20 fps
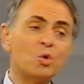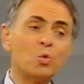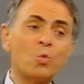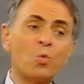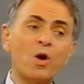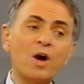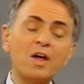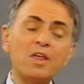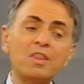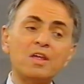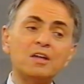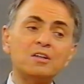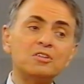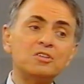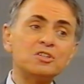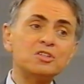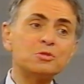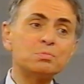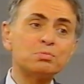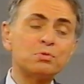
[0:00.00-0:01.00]
Why that
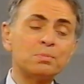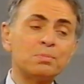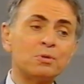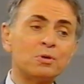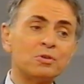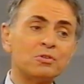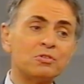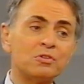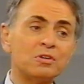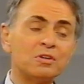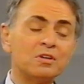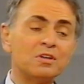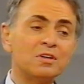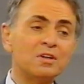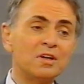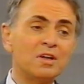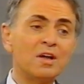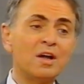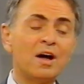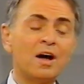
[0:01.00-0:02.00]
disproportion?
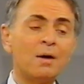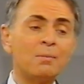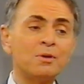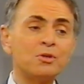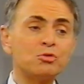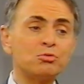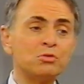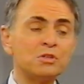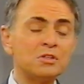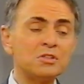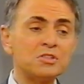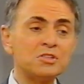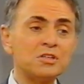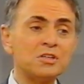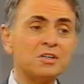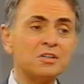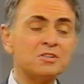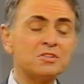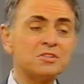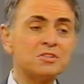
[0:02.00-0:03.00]
How much real
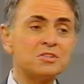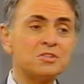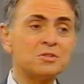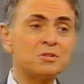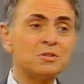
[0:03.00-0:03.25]
science is there